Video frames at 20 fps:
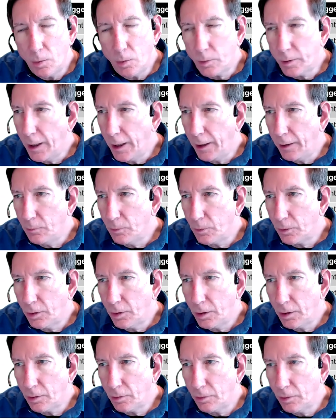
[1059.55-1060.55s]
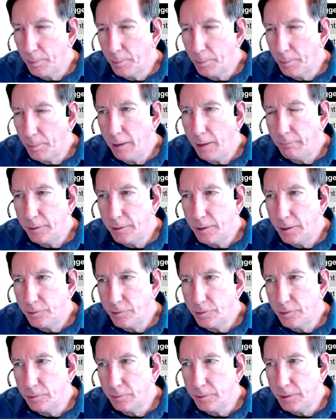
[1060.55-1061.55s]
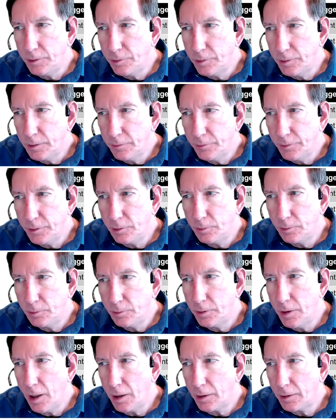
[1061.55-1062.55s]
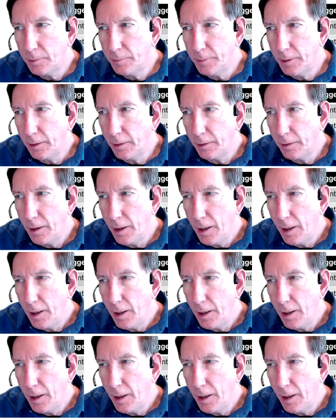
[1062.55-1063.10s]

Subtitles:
okay, we're going to apply retention to each individual document.